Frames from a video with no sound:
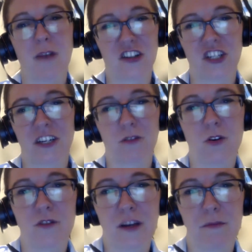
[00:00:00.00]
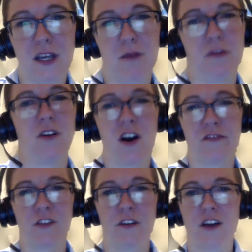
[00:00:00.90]
much i don't know if i'd be able to
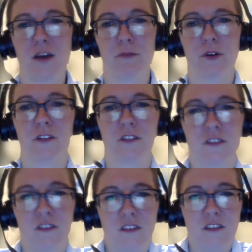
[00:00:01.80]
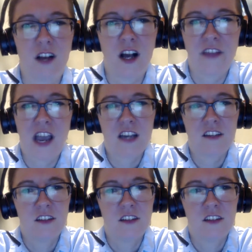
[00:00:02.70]
offer a number on that